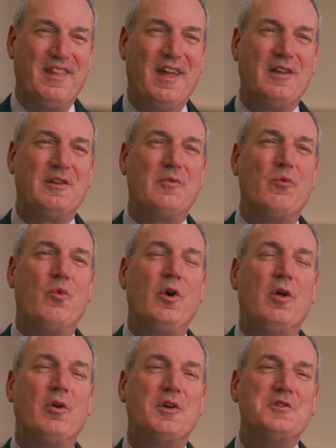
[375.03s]
that
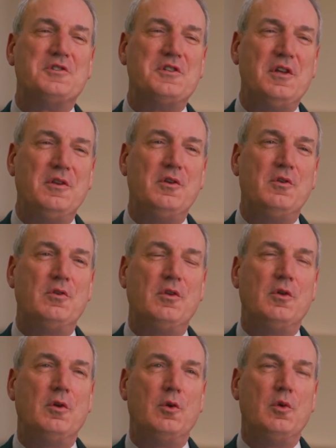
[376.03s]
will continue
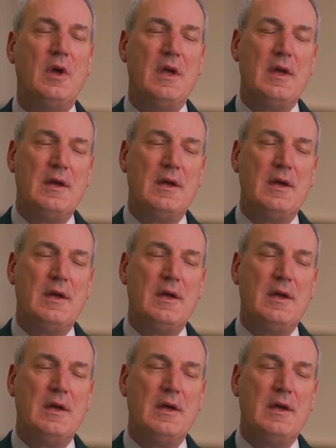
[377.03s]
to